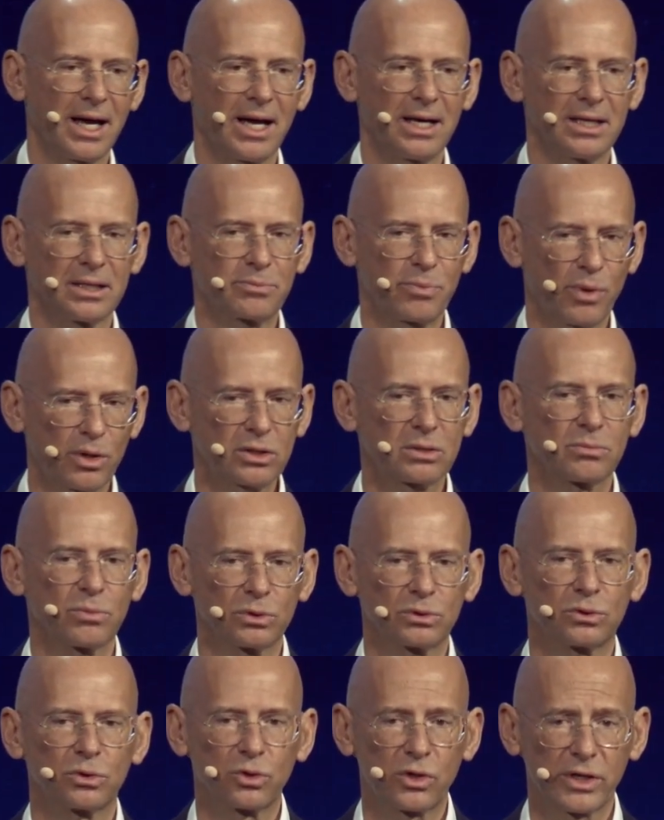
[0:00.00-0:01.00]
it's possible
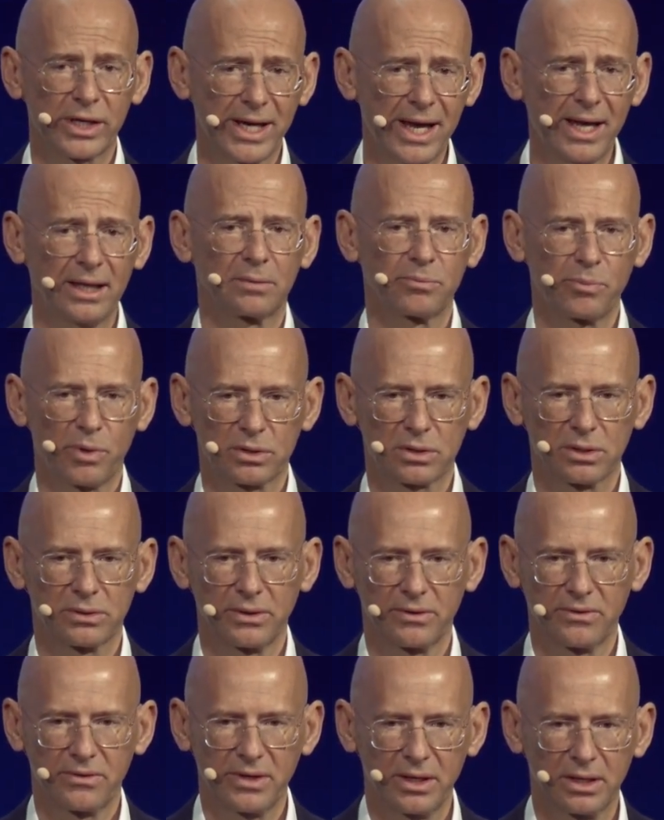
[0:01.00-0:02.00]
to create
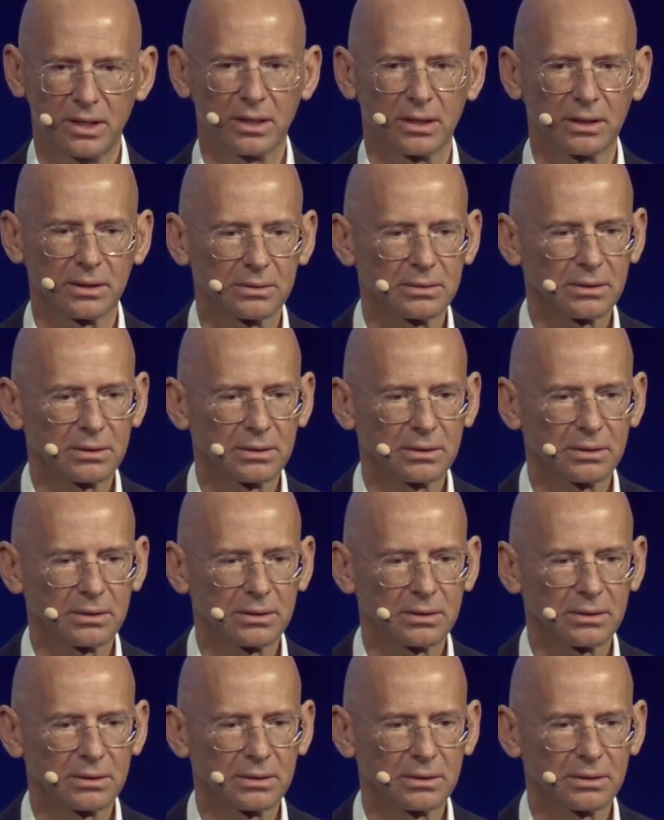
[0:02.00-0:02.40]
positive thinking,